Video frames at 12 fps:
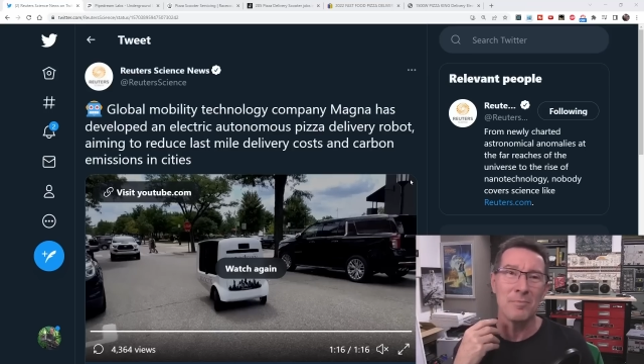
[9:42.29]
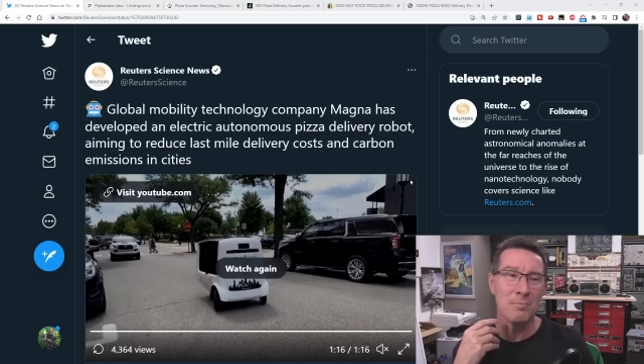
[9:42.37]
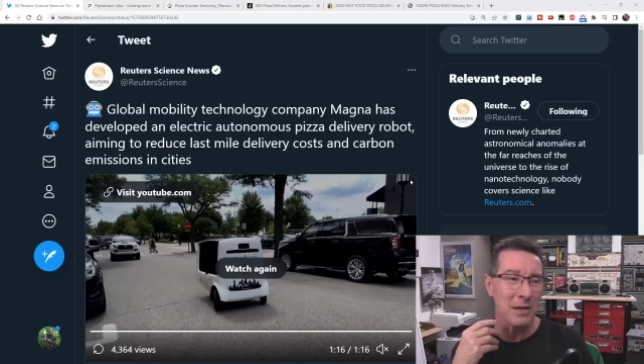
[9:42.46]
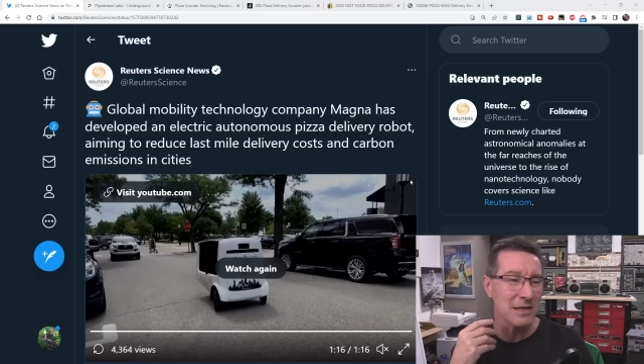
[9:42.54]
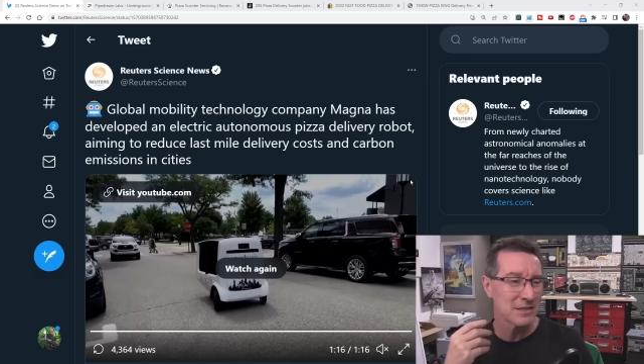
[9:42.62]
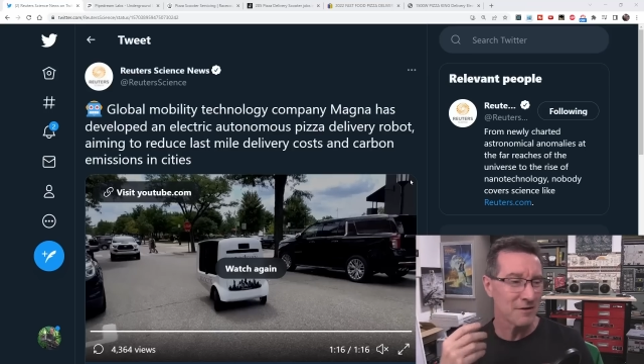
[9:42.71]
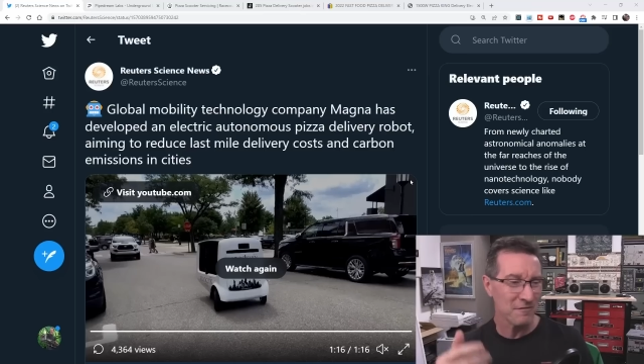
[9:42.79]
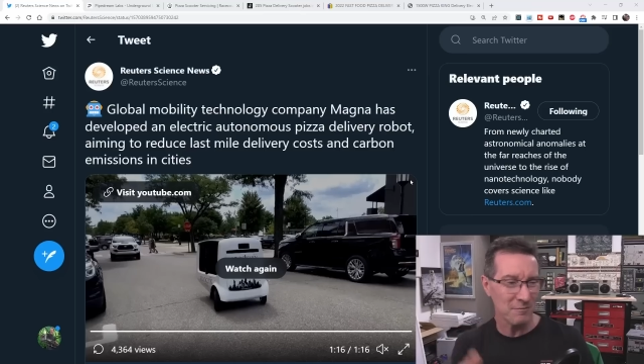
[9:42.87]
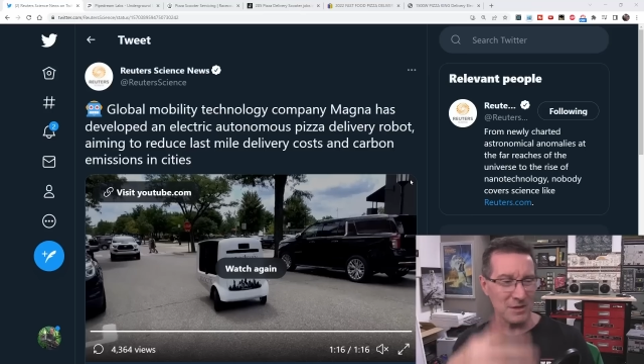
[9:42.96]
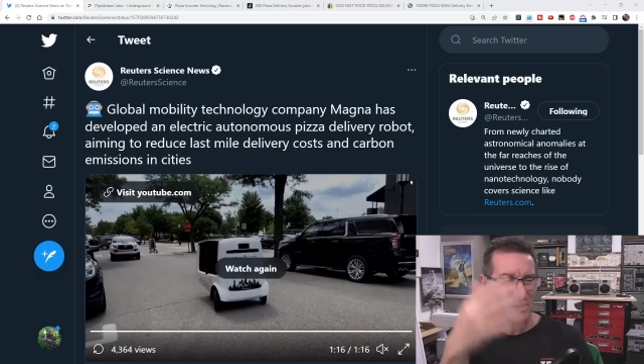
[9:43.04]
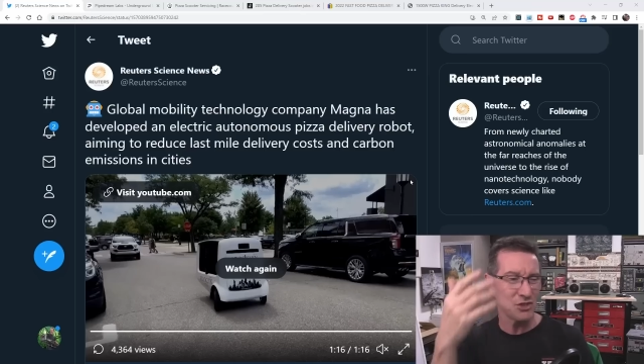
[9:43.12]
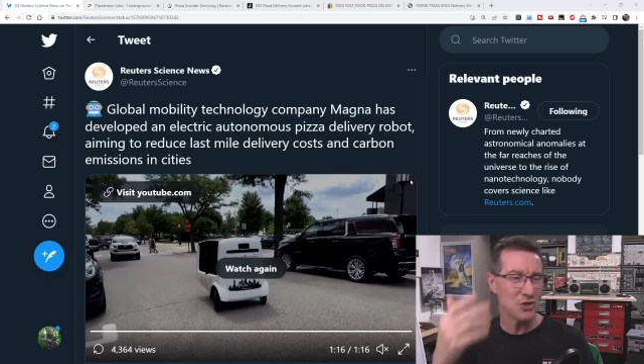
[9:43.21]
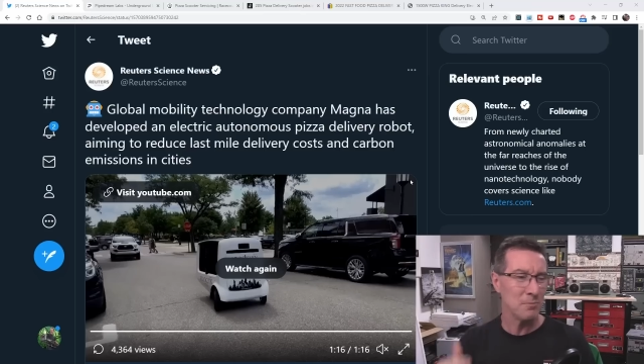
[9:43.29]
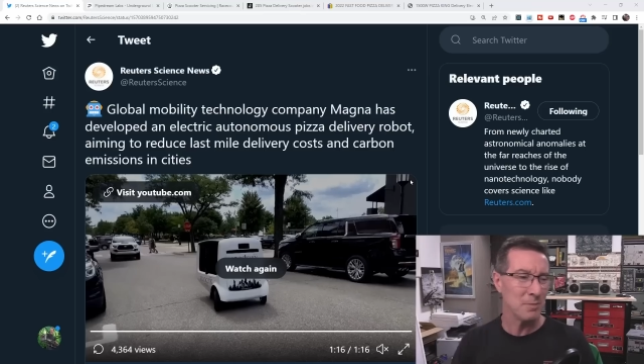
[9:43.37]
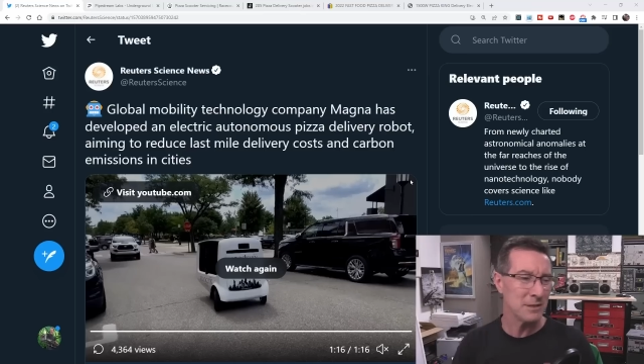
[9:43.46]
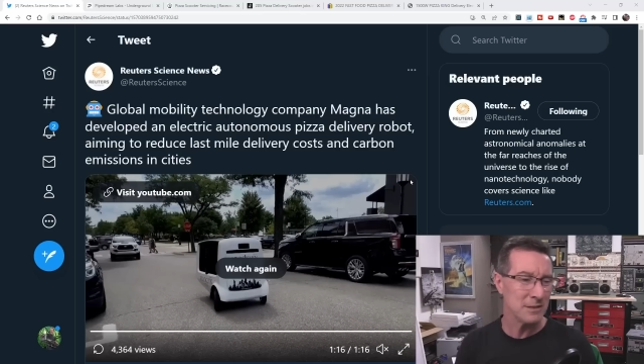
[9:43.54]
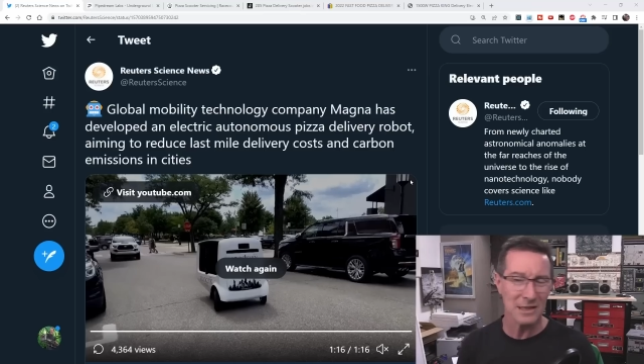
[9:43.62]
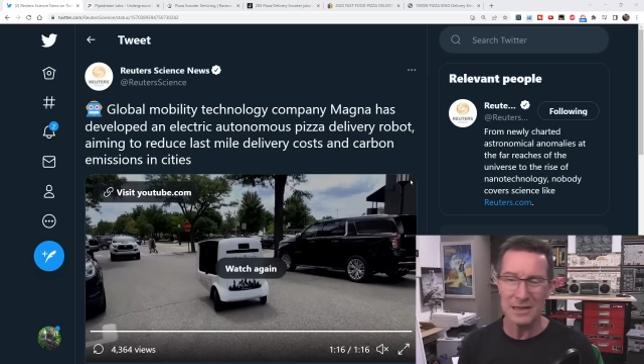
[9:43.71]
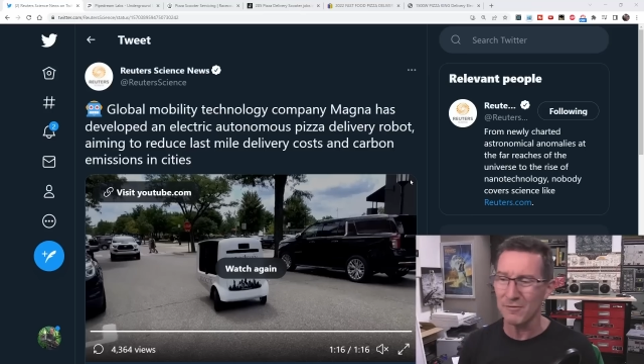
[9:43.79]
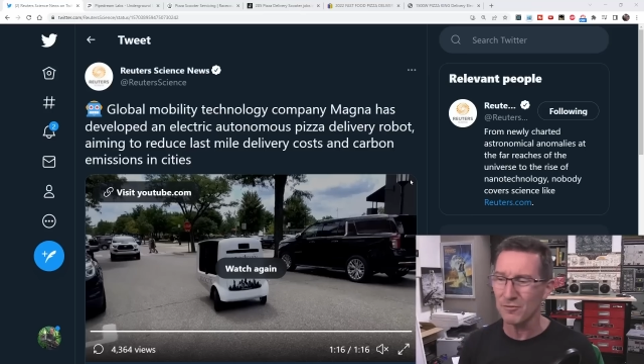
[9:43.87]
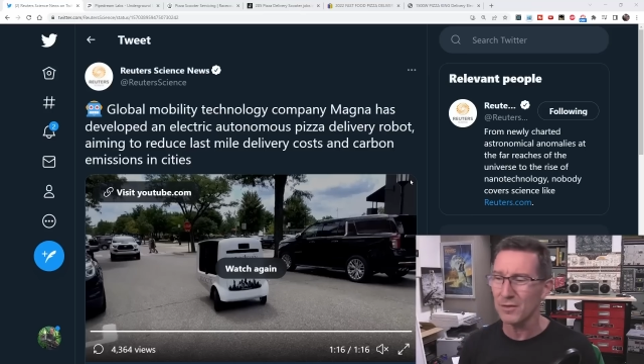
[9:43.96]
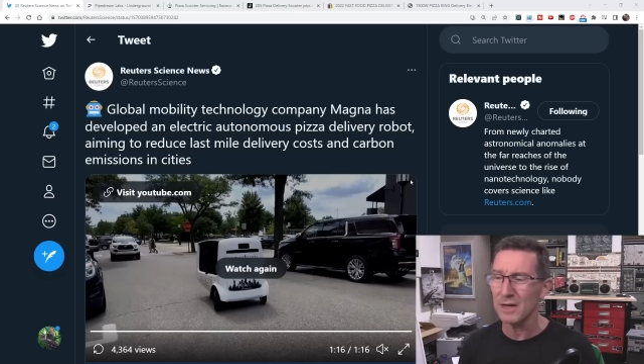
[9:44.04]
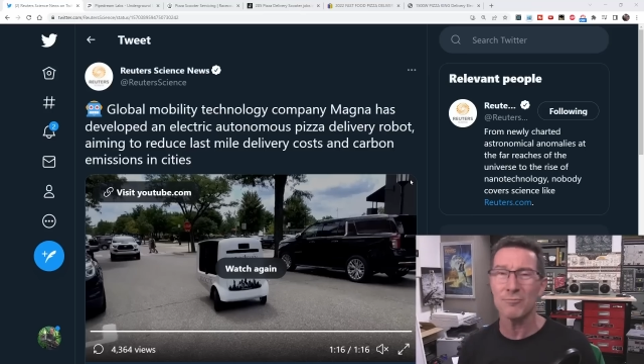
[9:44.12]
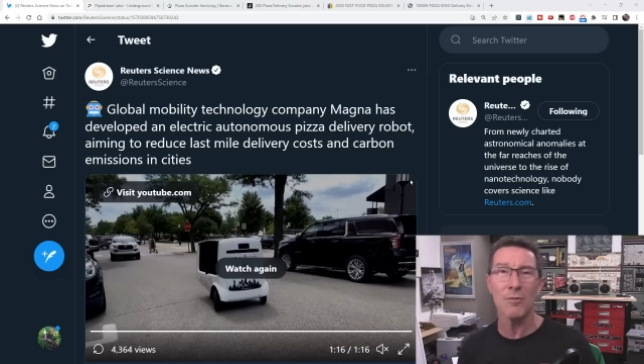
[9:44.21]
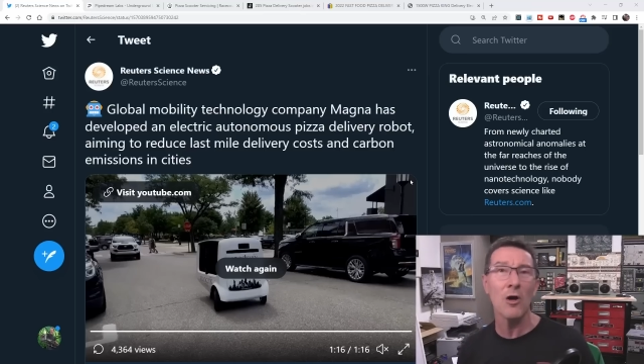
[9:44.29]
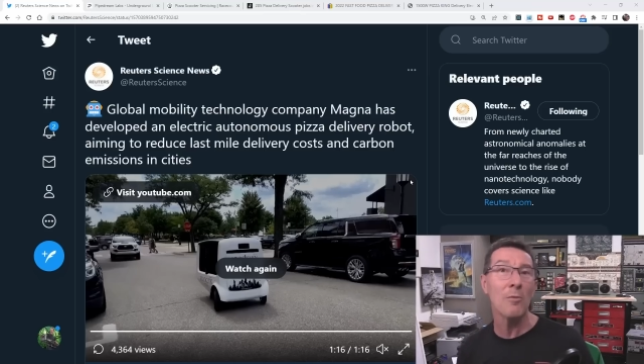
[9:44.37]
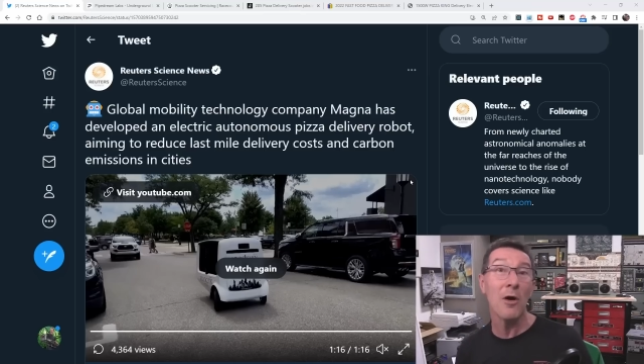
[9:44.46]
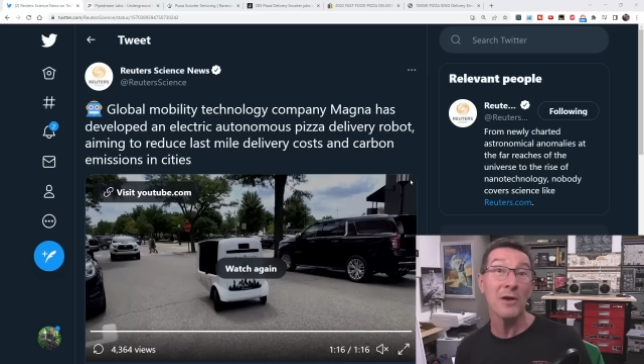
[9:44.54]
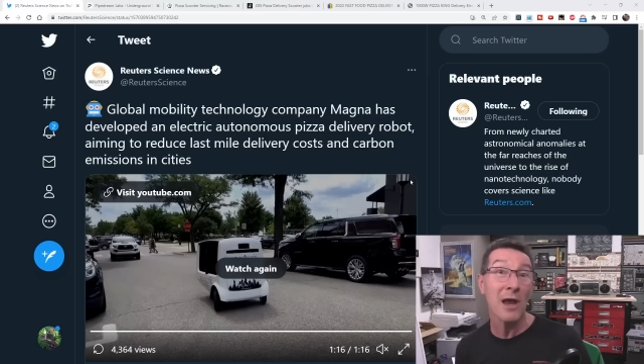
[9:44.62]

pizza from your stupid delivery robot?